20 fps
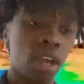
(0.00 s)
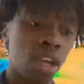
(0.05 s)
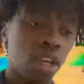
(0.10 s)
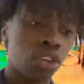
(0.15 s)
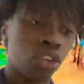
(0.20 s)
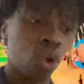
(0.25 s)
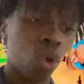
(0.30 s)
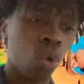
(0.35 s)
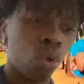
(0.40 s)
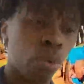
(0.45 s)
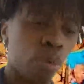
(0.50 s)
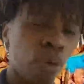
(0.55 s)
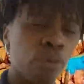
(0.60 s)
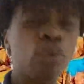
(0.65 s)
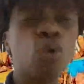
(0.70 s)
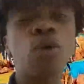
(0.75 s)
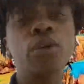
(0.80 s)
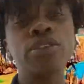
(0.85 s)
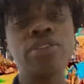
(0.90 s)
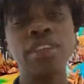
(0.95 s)
So of
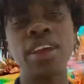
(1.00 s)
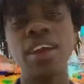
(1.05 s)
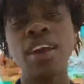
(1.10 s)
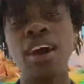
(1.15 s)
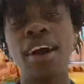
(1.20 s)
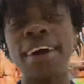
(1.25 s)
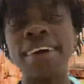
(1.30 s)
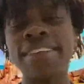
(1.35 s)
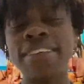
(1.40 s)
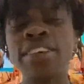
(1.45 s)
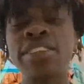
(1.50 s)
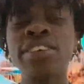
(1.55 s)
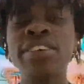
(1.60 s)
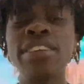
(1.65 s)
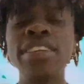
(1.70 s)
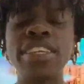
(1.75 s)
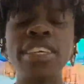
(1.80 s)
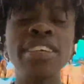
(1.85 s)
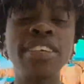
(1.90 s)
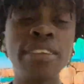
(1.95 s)
course there are certain
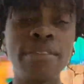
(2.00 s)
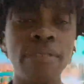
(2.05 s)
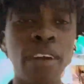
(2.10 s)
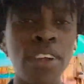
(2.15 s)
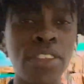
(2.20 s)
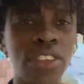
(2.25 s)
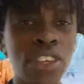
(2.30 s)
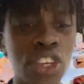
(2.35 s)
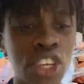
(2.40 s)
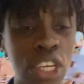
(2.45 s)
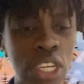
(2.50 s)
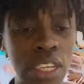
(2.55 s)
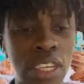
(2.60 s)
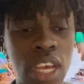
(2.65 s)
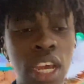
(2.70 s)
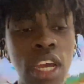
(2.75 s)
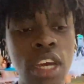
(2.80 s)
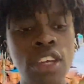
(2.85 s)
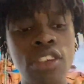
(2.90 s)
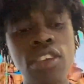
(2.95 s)
advantages
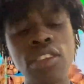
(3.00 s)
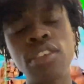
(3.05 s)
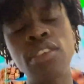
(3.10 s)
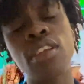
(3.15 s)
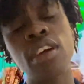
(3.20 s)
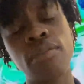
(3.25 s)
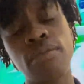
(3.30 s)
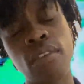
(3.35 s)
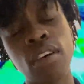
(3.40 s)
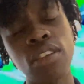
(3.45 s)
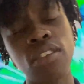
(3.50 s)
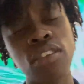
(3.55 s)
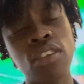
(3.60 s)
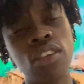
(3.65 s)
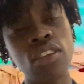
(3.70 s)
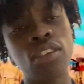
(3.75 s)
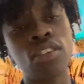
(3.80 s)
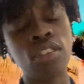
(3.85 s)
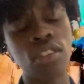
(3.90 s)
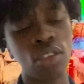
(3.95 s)

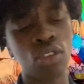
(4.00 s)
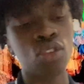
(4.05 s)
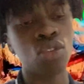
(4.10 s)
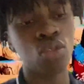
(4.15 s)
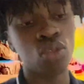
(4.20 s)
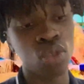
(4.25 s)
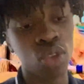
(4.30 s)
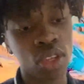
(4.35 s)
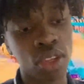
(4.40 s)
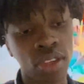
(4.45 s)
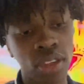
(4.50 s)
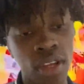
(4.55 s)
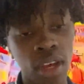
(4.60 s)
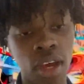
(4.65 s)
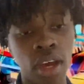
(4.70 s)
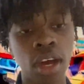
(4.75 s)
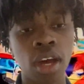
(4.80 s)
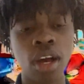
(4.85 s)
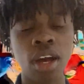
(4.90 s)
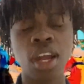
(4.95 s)
to this
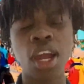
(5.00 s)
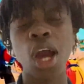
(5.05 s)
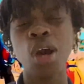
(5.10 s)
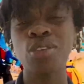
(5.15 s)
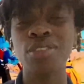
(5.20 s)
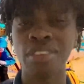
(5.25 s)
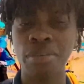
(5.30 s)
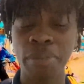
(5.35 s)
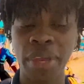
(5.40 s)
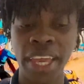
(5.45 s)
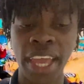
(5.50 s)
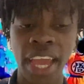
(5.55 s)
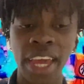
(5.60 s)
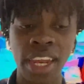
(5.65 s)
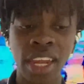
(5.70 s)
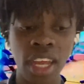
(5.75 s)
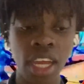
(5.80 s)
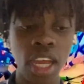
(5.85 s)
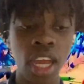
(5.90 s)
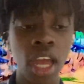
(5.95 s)
counter
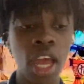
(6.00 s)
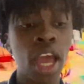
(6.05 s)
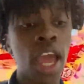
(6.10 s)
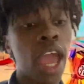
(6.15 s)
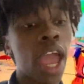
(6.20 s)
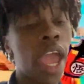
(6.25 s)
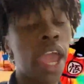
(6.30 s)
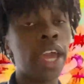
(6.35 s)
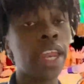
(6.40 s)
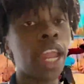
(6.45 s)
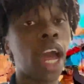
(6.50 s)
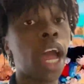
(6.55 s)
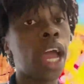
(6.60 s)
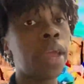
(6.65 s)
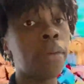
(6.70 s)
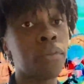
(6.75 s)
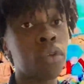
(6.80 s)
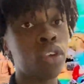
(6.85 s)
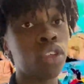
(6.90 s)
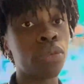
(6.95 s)
mechanic, and I
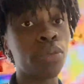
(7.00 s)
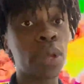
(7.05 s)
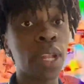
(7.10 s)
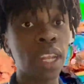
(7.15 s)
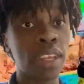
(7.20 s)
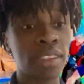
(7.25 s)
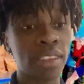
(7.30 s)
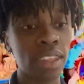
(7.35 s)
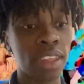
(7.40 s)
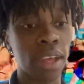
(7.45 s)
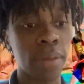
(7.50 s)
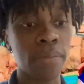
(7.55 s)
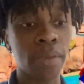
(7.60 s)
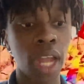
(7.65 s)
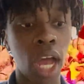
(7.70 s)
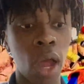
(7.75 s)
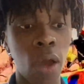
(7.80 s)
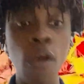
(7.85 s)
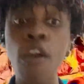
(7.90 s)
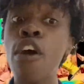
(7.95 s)
am going to be listing them
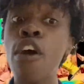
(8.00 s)
now.